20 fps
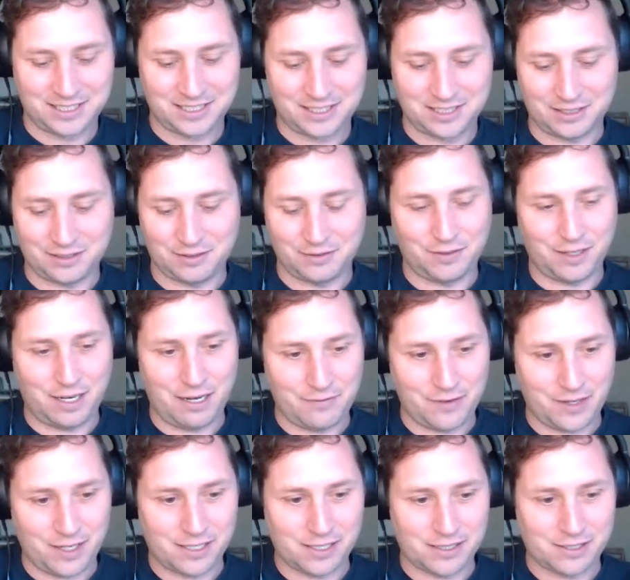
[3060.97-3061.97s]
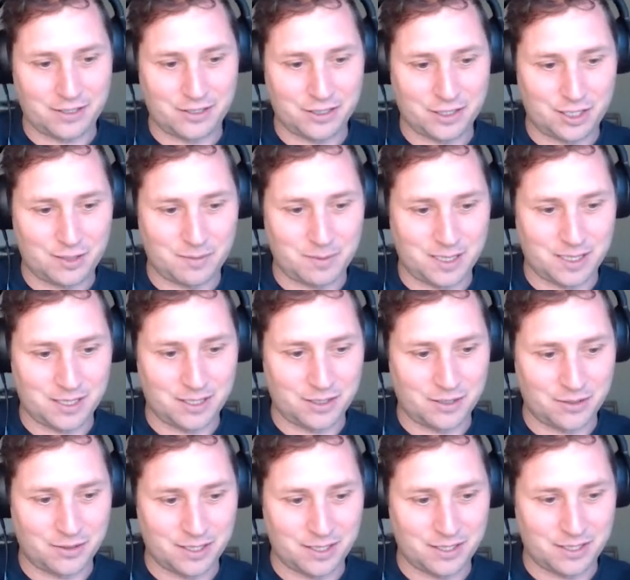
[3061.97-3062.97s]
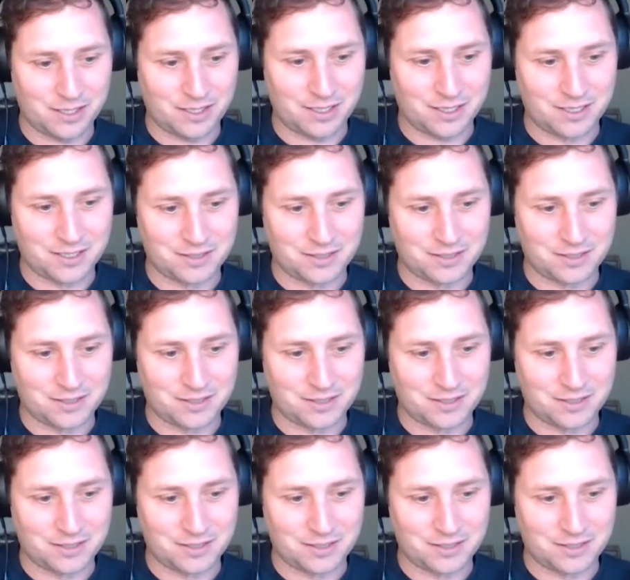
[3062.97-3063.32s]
Or 5.8, just to be interesting.